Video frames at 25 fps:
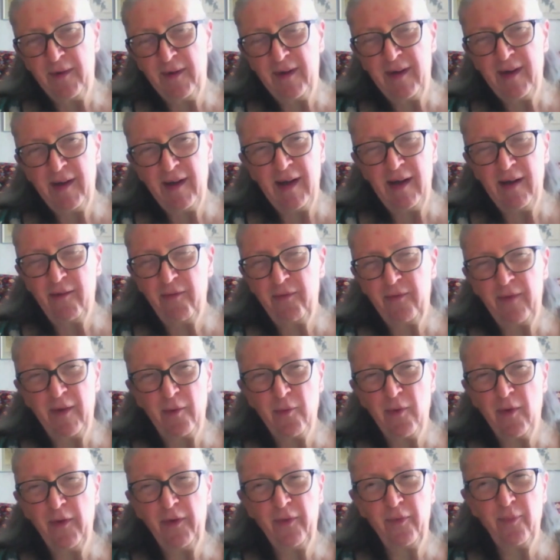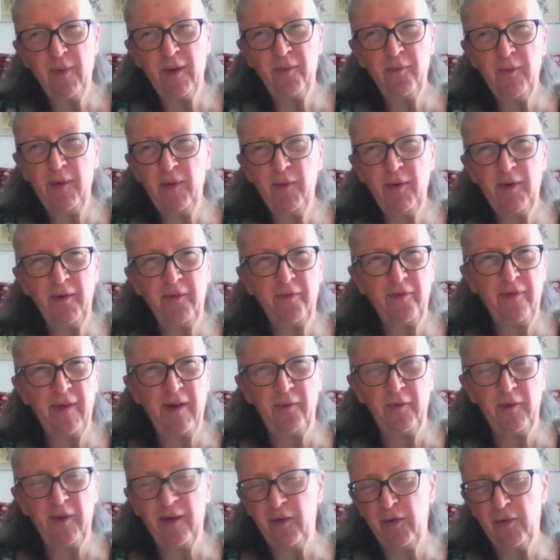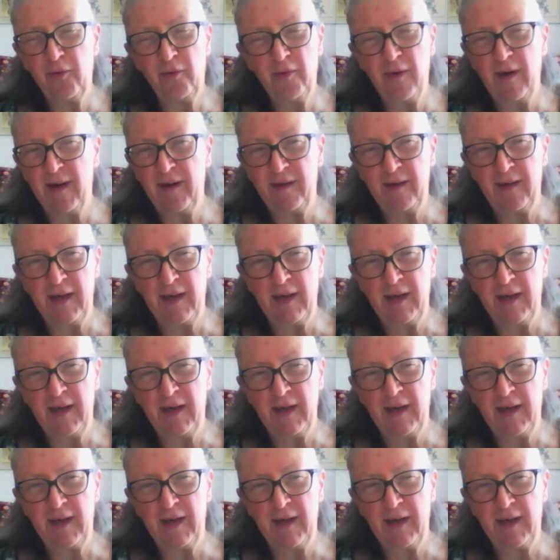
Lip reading: if there was one, we would have found it already.